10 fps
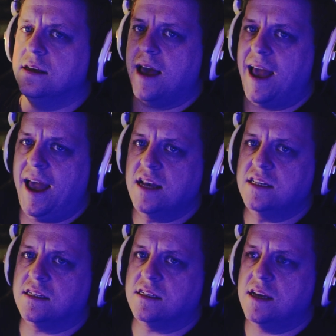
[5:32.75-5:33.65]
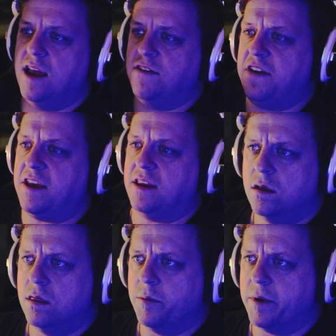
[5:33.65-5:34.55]
hands, and feet.
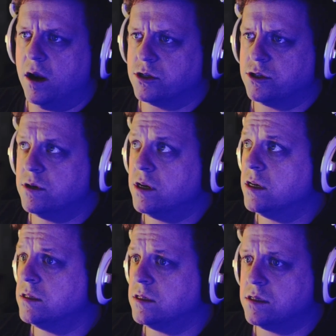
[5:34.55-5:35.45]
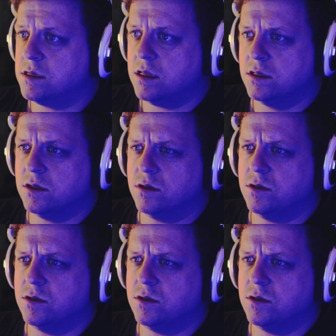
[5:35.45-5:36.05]
There, we got our strings. Let's go to